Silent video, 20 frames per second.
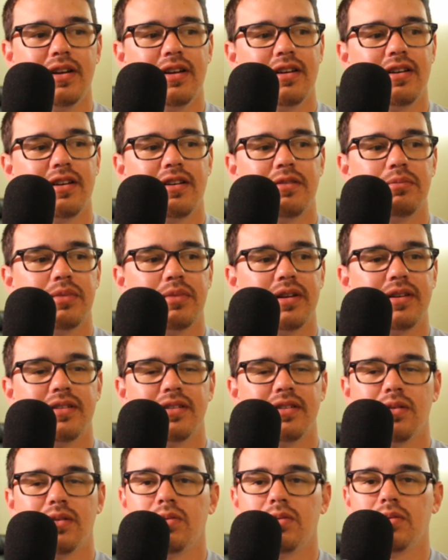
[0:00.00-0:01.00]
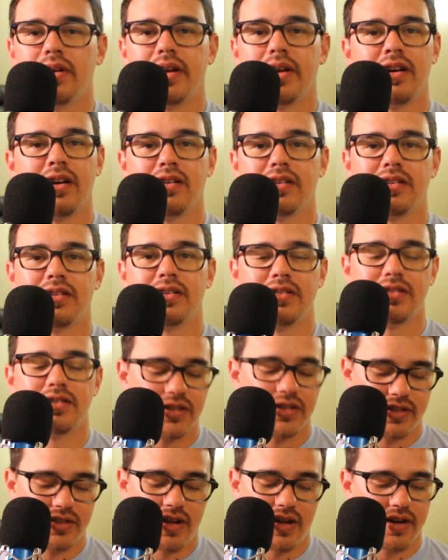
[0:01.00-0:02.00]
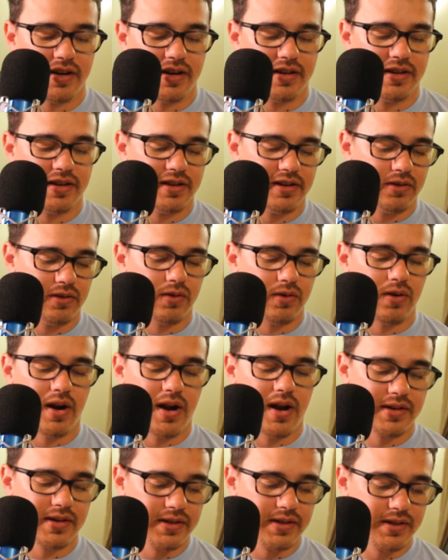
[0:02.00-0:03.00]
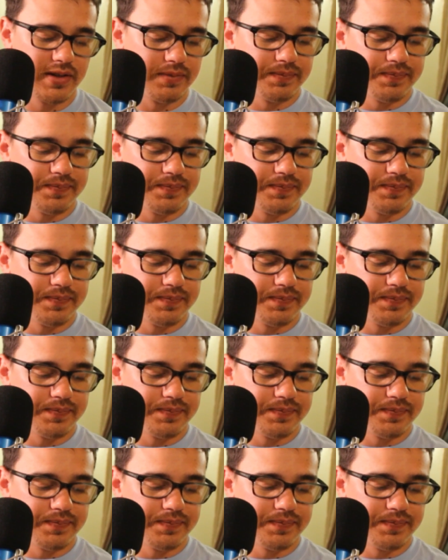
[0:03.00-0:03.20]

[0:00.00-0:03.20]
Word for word: uh, but the whole character is just not getting across.